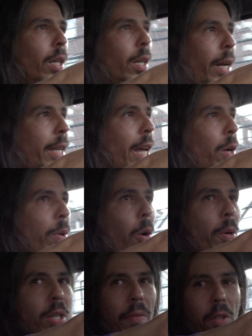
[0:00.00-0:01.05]
I get it. We
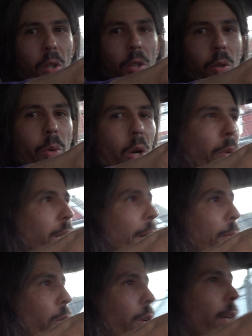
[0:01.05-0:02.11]
always have to learn. We always
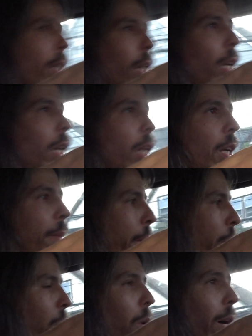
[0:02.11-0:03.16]
keep learning. But
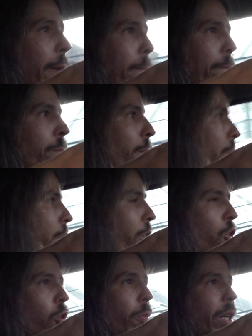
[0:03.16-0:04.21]
you know what? The
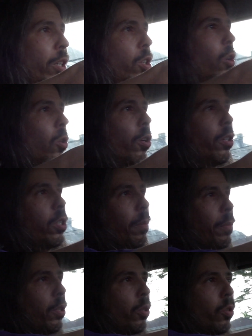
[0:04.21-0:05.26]
consumer needs to go learn
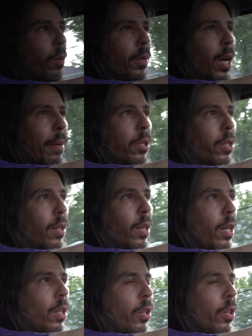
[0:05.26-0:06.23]
something too sometimes. The